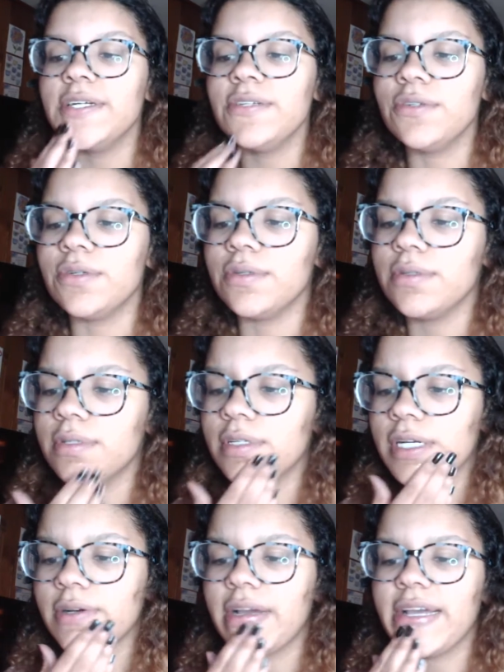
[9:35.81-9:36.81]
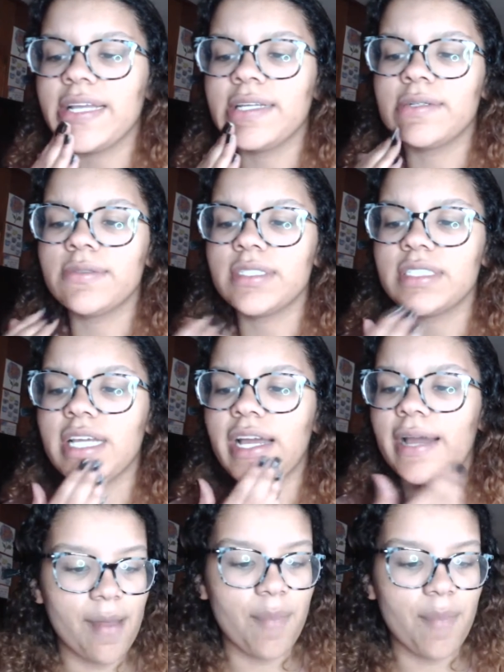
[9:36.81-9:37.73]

Ooh, okay. What is that?